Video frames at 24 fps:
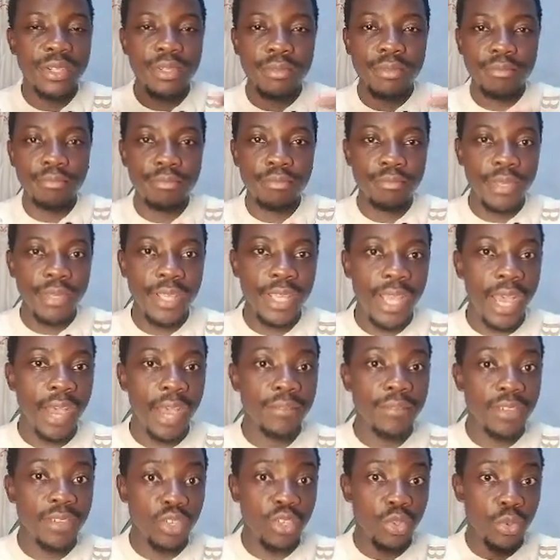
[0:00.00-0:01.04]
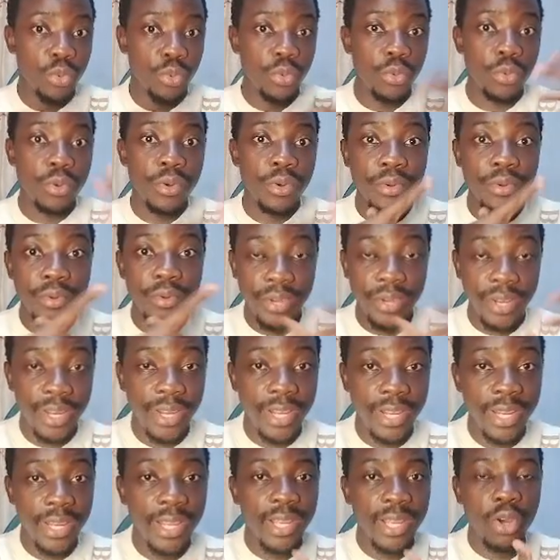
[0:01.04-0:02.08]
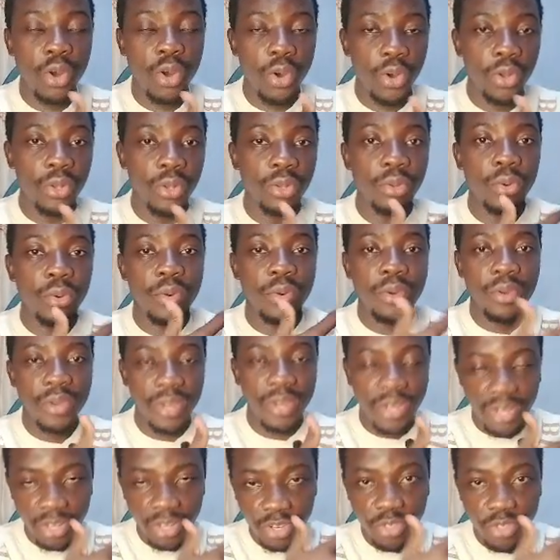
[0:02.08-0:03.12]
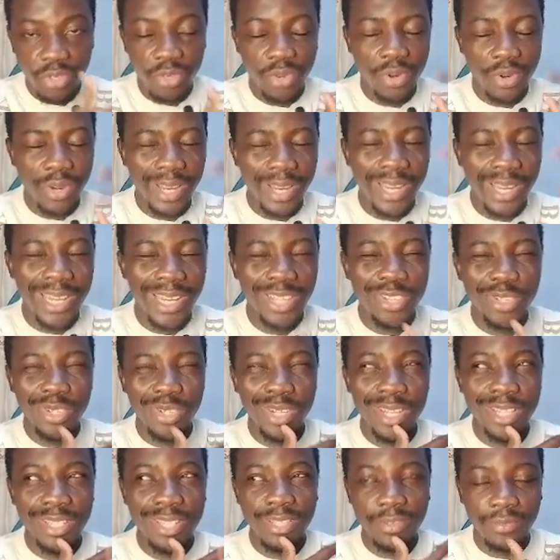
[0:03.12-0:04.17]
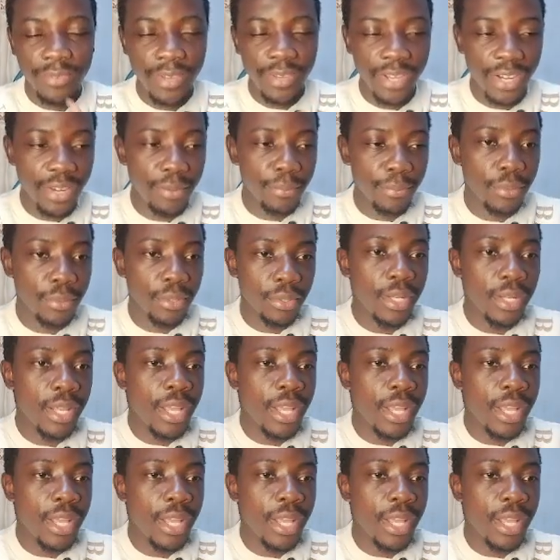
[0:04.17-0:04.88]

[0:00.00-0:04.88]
me having to recall or reinitialize the variable.